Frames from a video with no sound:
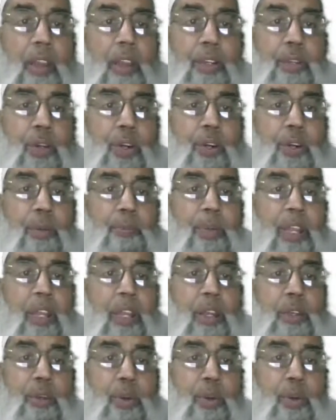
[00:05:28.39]
Should
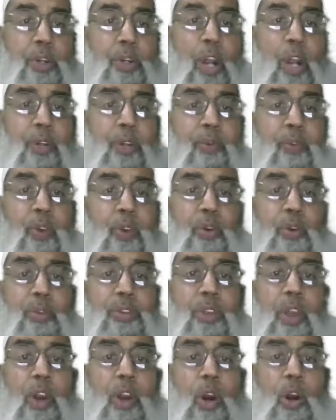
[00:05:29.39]
not
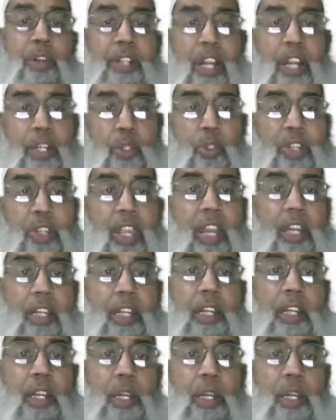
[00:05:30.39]
fuse or deteriorate.